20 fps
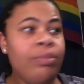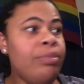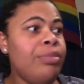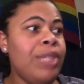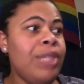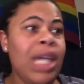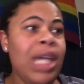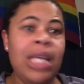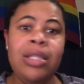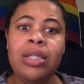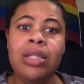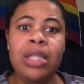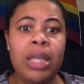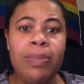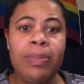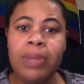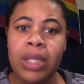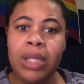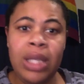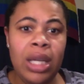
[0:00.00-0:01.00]
That's 10%.
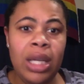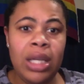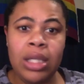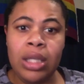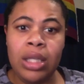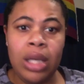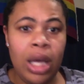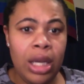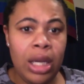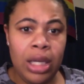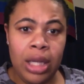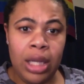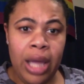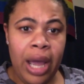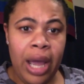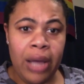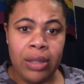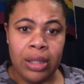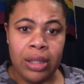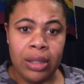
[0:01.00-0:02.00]
It's
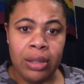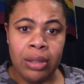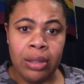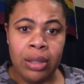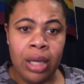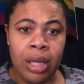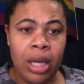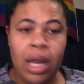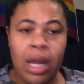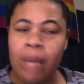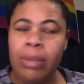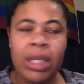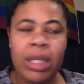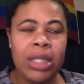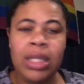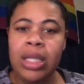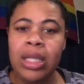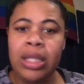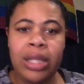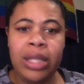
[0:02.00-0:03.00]
$100,000. I mean,
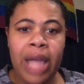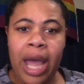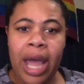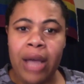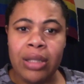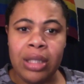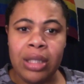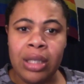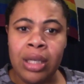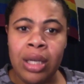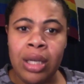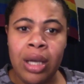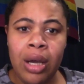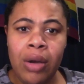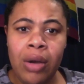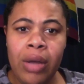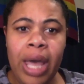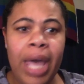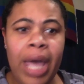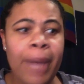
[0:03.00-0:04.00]
$10,000.
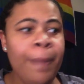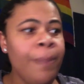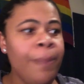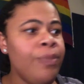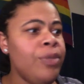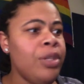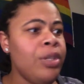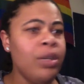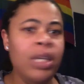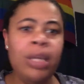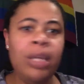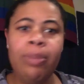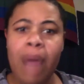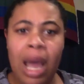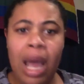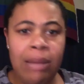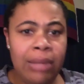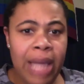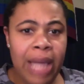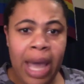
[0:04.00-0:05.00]
Okay? So he
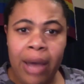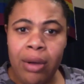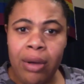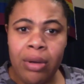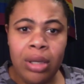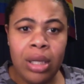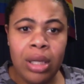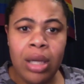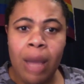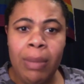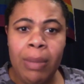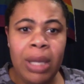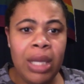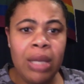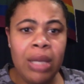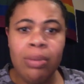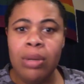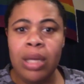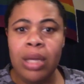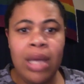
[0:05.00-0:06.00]
probably out. I
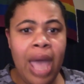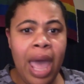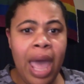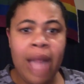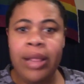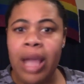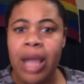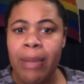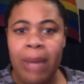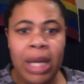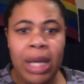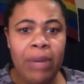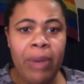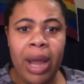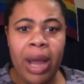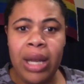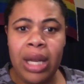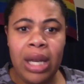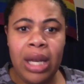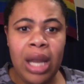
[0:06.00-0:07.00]
mean, he has that money
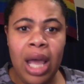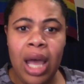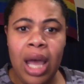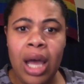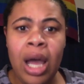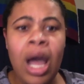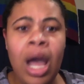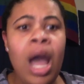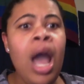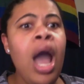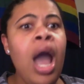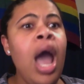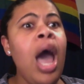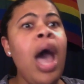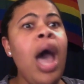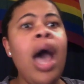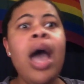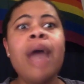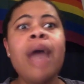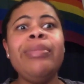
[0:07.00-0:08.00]
right then and there.
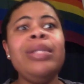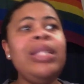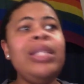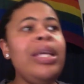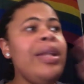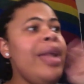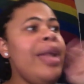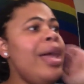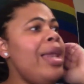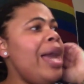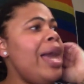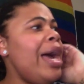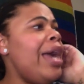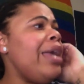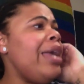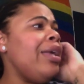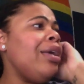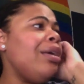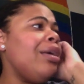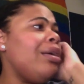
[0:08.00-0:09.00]
I'm sitting there
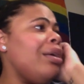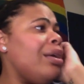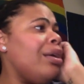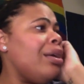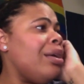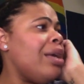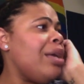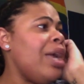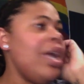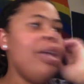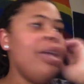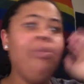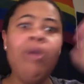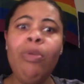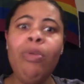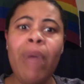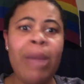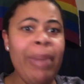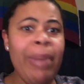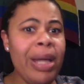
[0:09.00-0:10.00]
like... And he
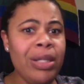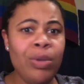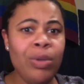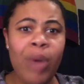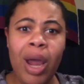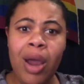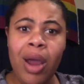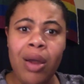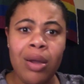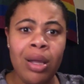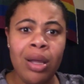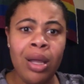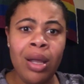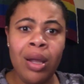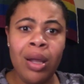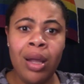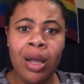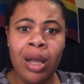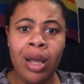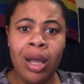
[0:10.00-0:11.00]
went right back to work.
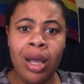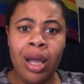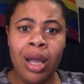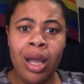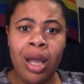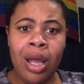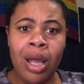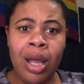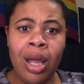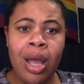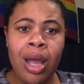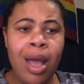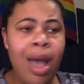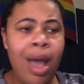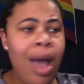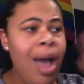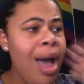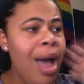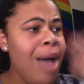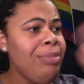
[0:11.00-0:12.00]

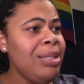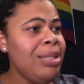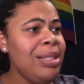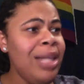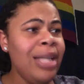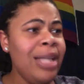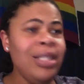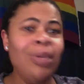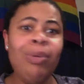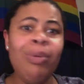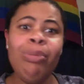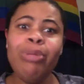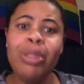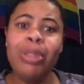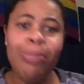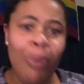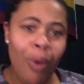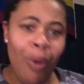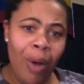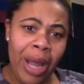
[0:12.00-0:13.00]
I'm just like, so what was
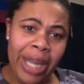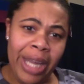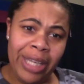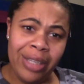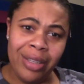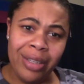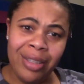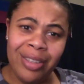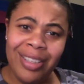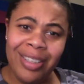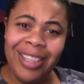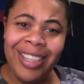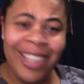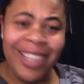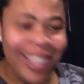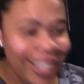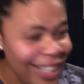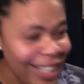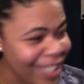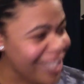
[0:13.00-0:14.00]
the
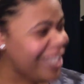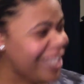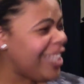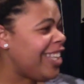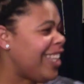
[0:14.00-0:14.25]
point?